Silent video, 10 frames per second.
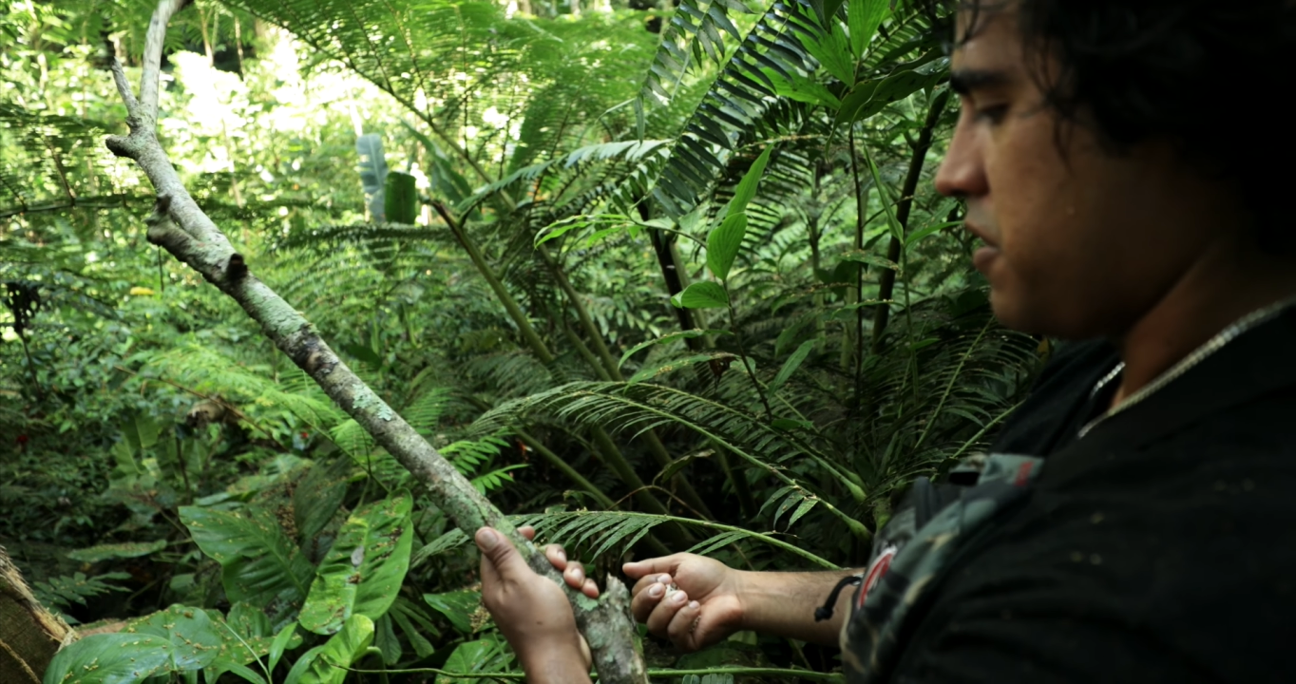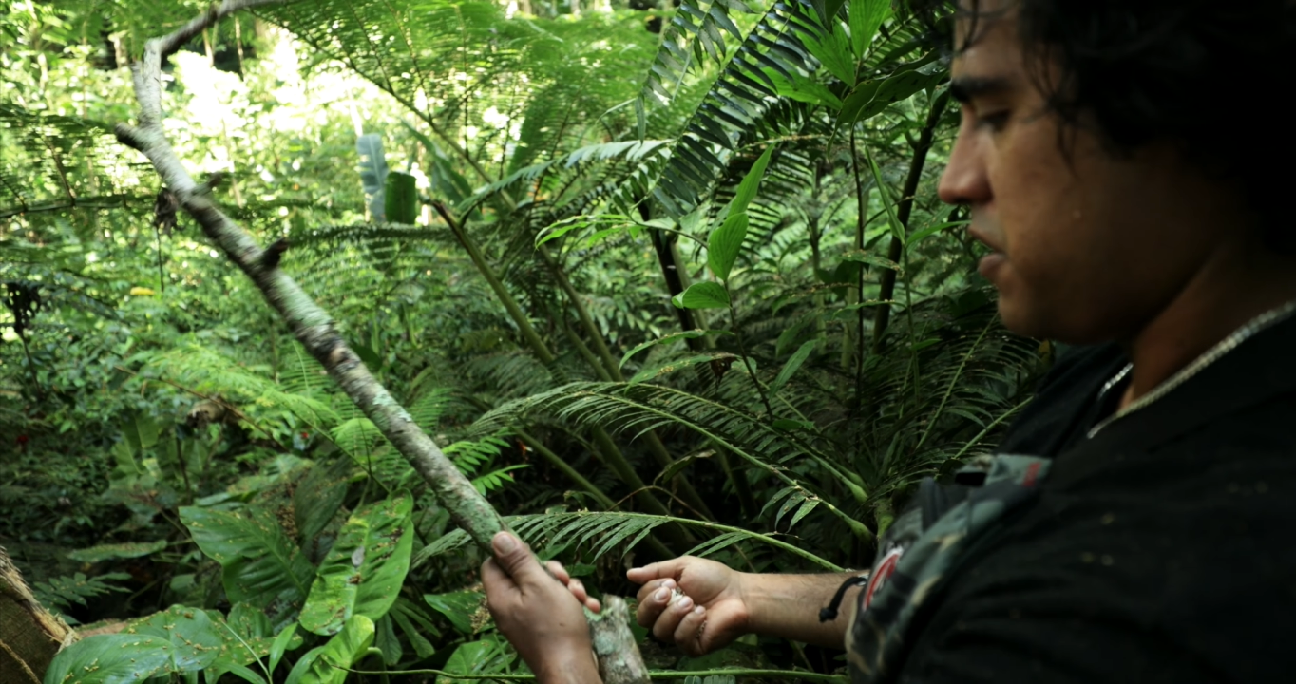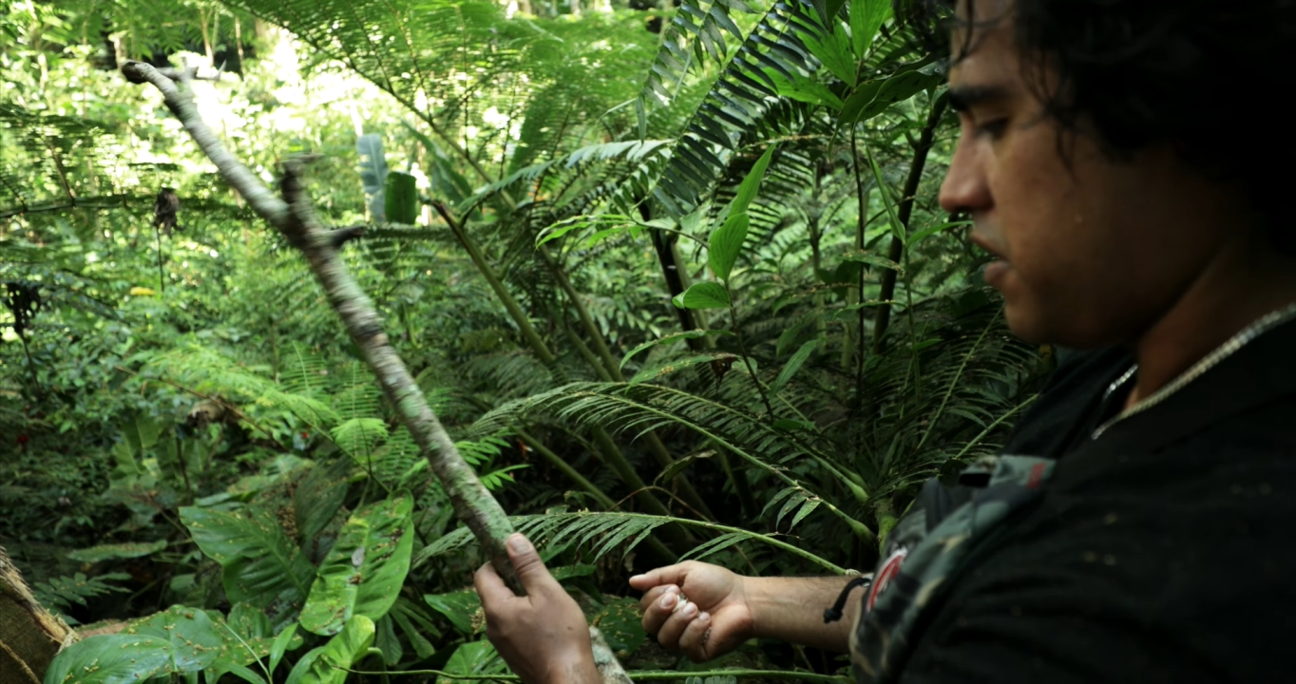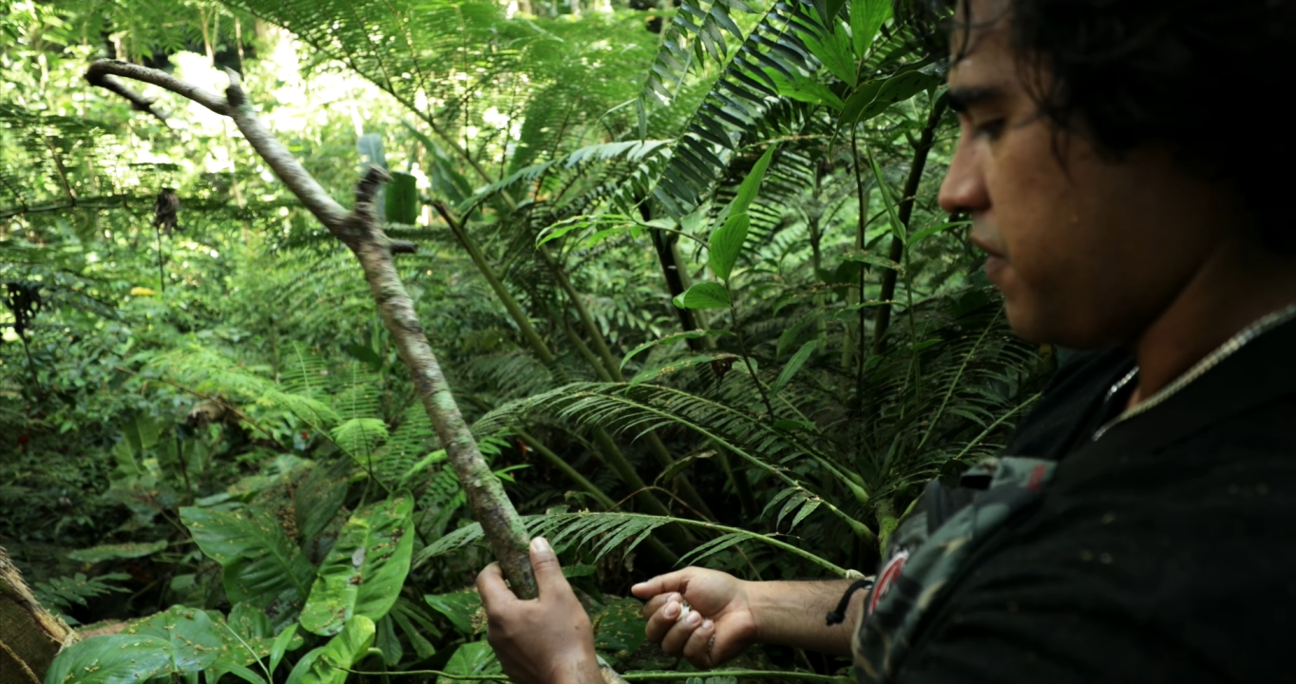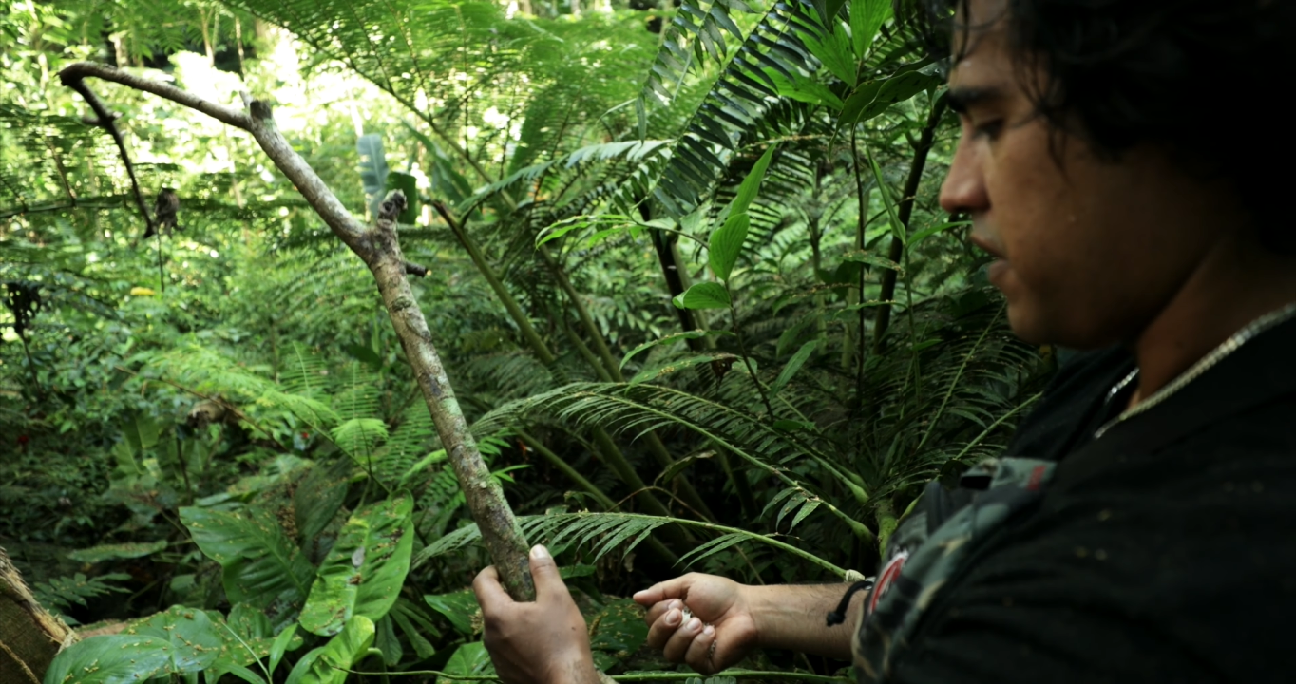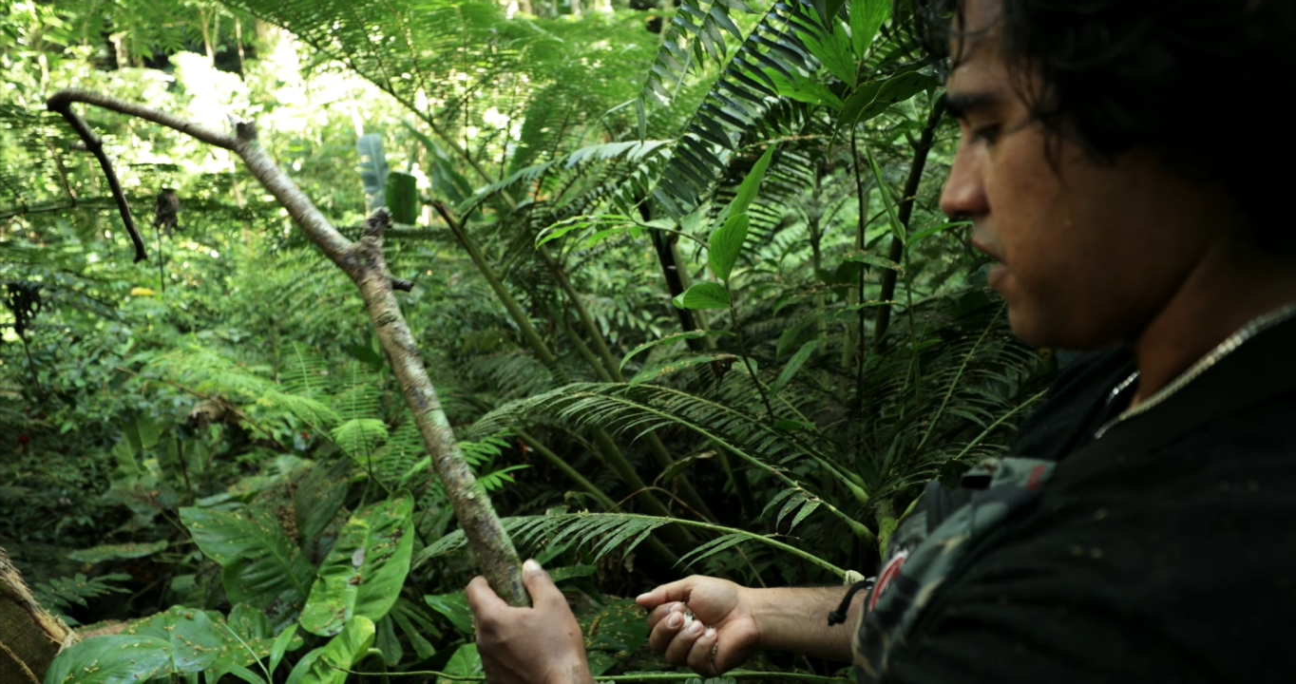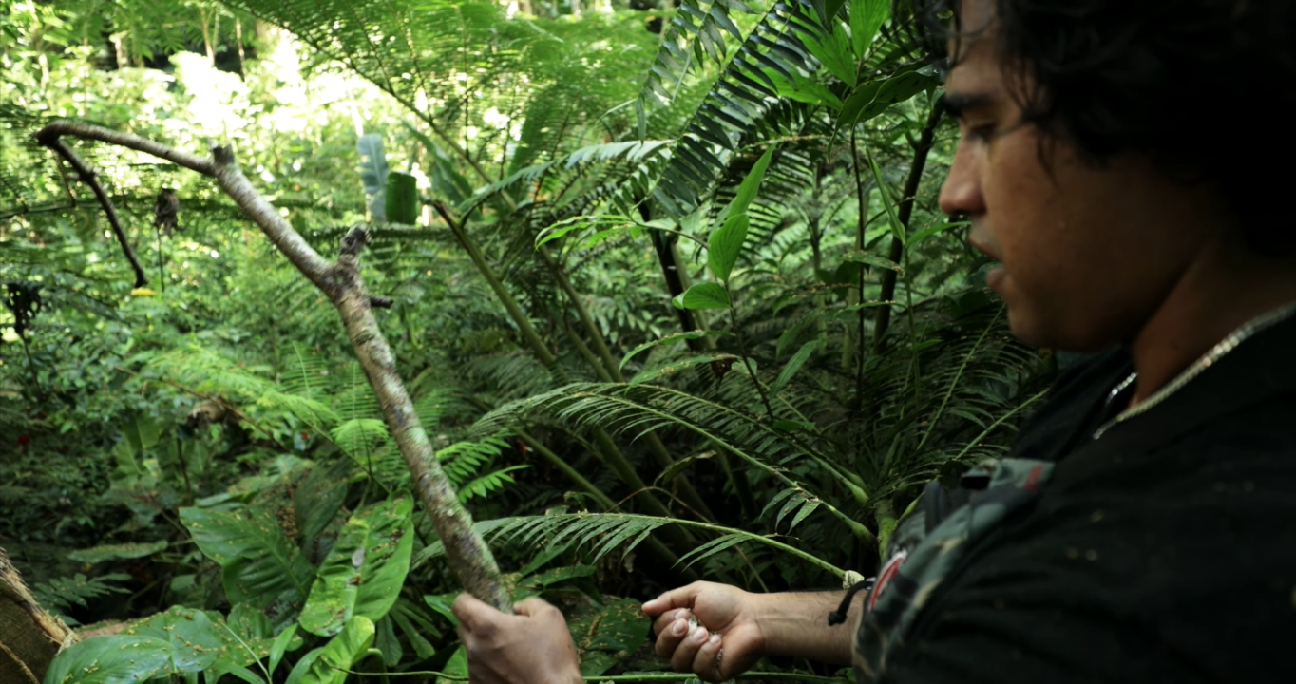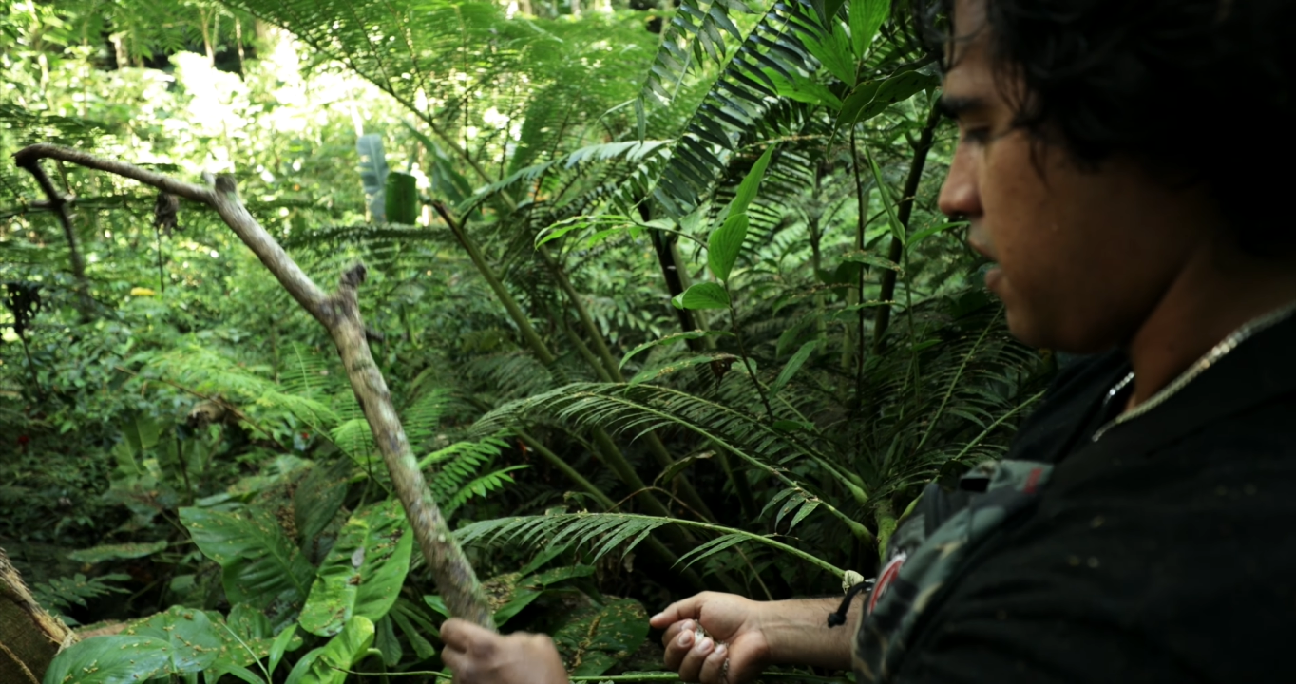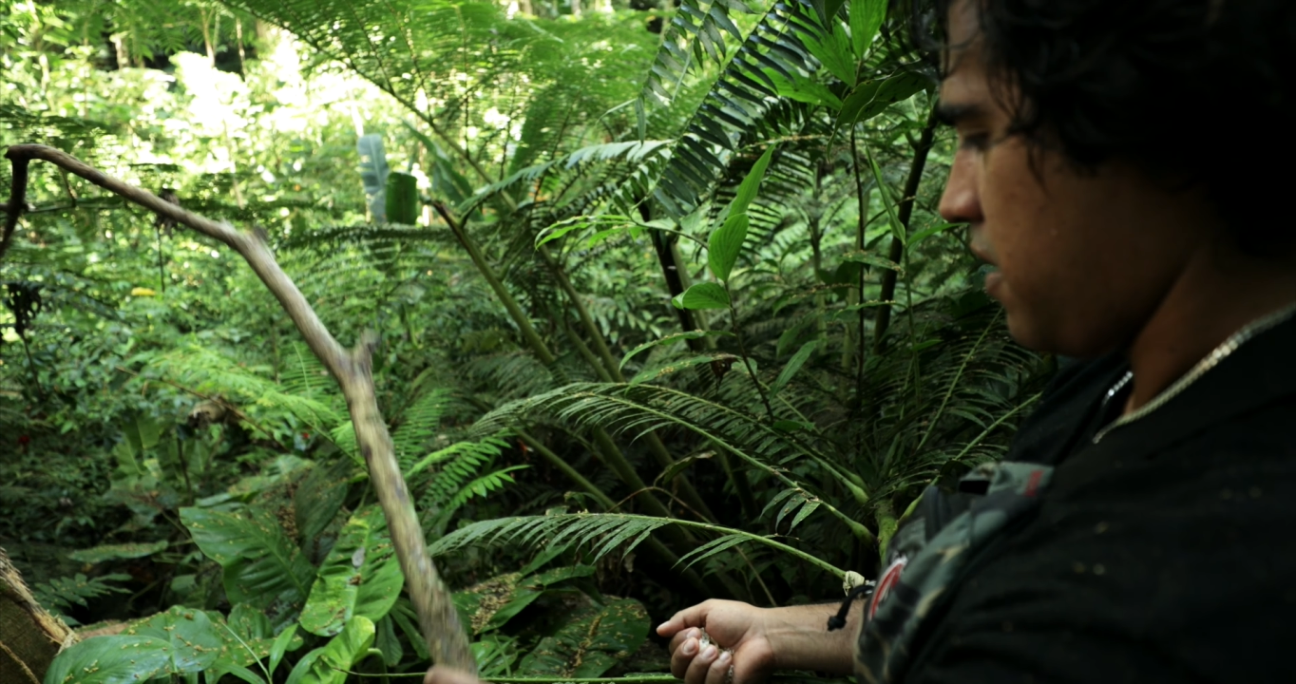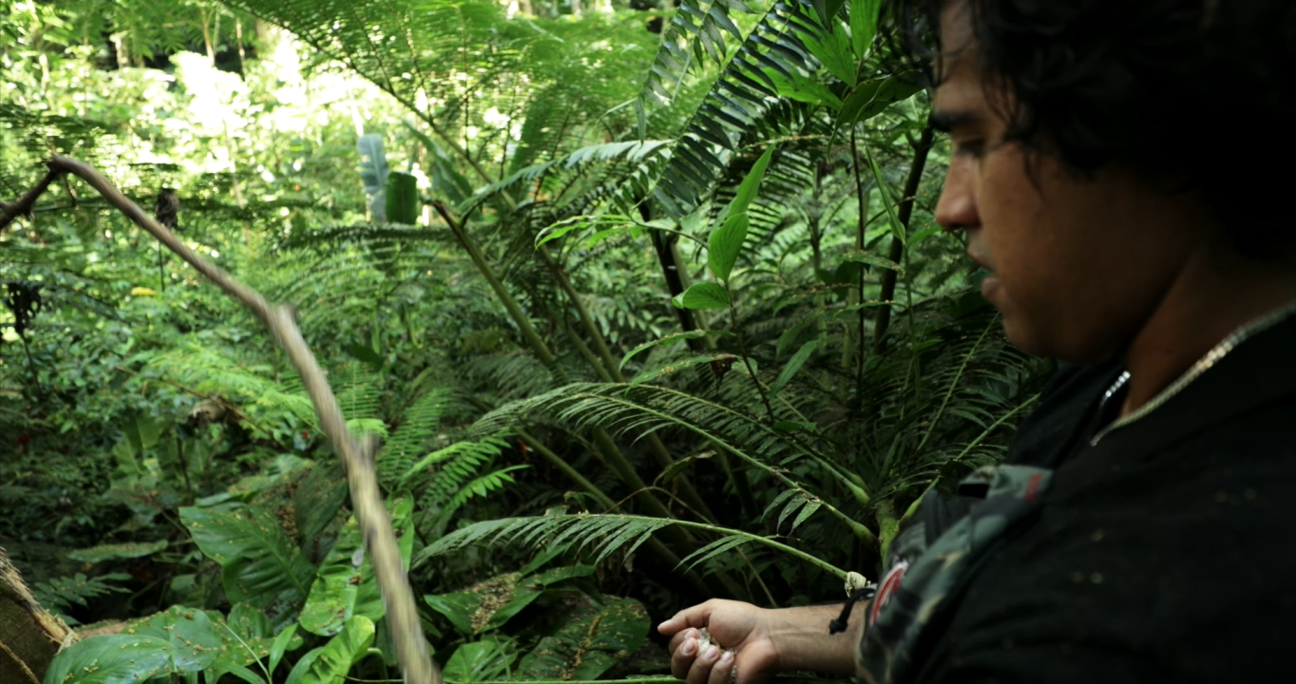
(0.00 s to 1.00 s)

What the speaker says: and stuff like that.